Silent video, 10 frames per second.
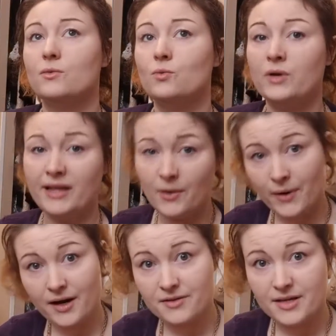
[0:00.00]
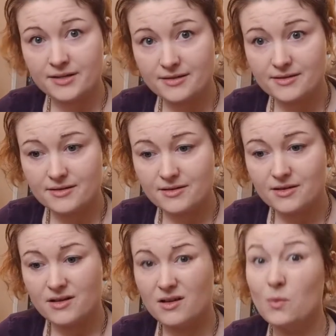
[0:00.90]
will I wear this?
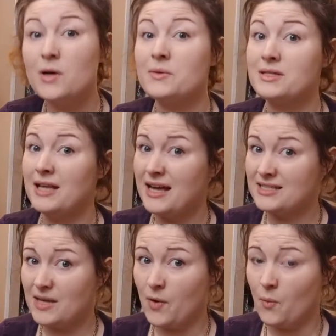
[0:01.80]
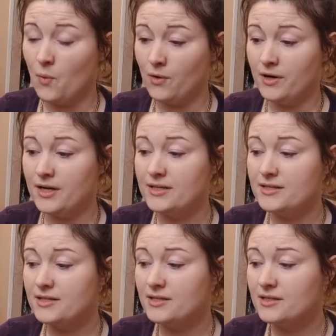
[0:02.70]
When was the last time I wore it?